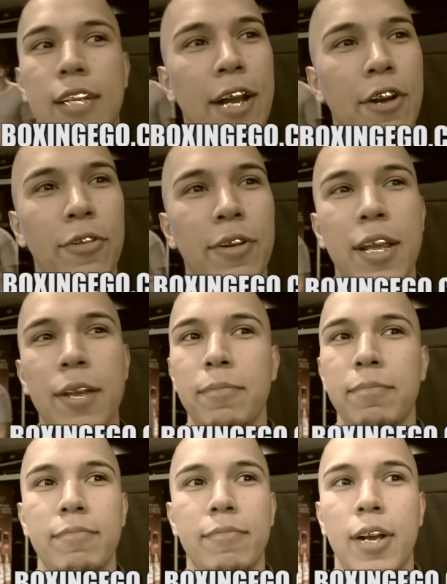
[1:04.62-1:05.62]
I known
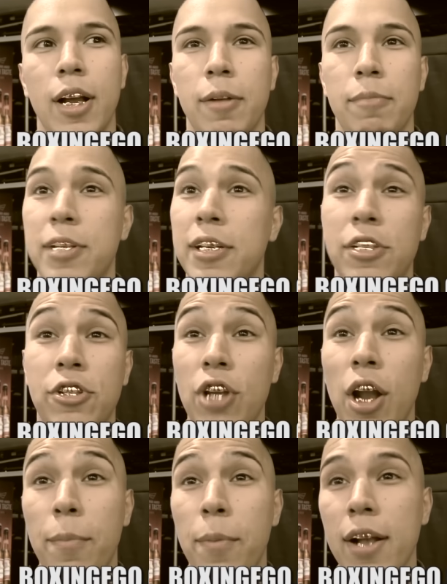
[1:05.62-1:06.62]
him um, since he
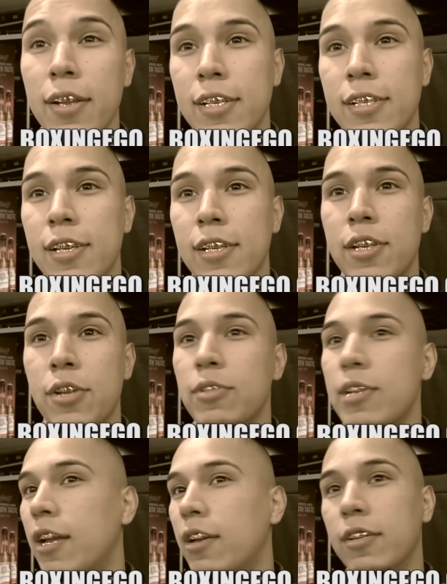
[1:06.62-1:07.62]
started boxing. Since
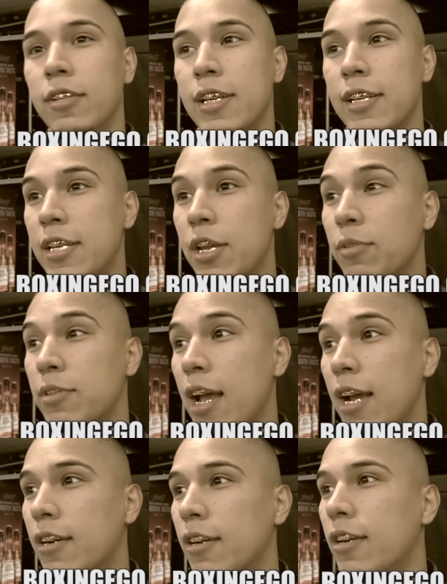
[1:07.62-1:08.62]
he was like, since he was
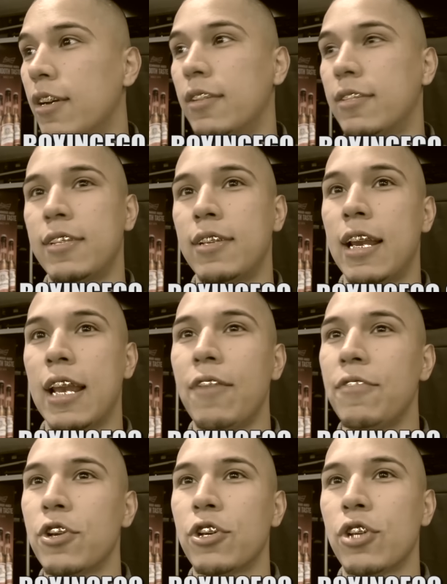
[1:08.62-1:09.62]
like
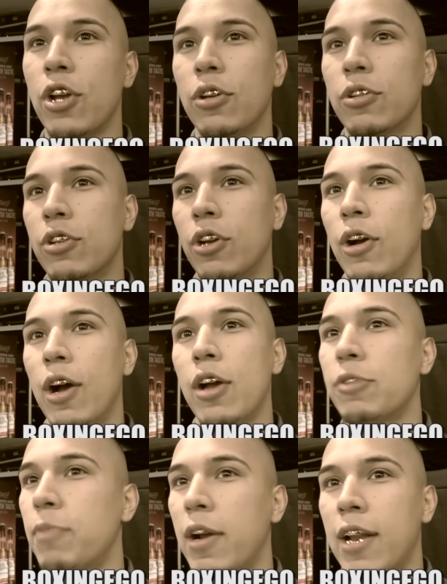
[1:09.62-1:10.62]
11 years old. So
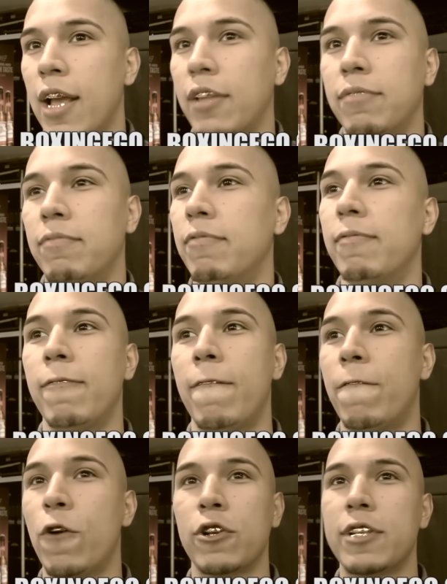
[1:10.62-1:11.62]
I was okay. like
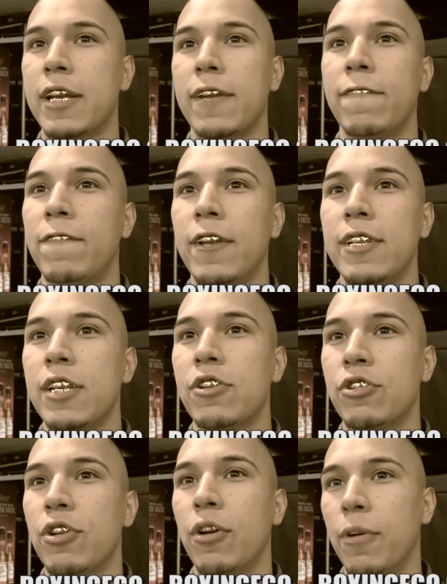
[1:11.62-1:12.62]
14,
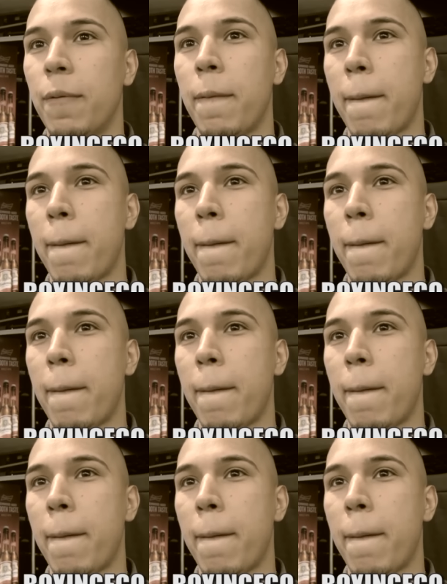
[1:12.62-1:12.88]
15 years old.